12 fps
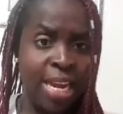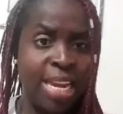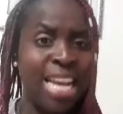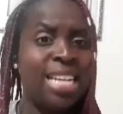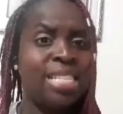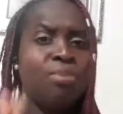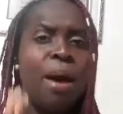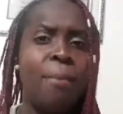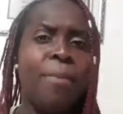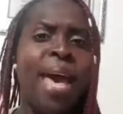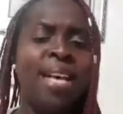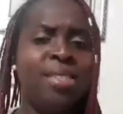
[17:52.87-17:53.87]
That is my
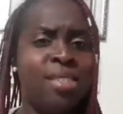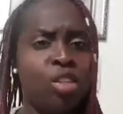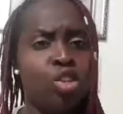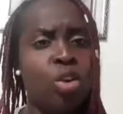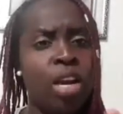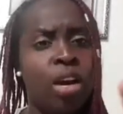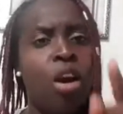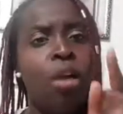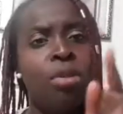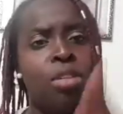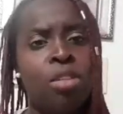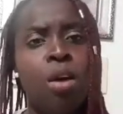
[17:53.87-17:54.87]
message, to
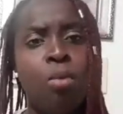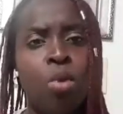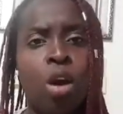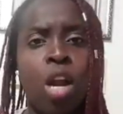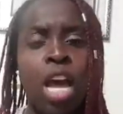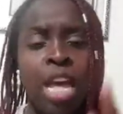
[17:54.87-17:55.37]
encourage someone.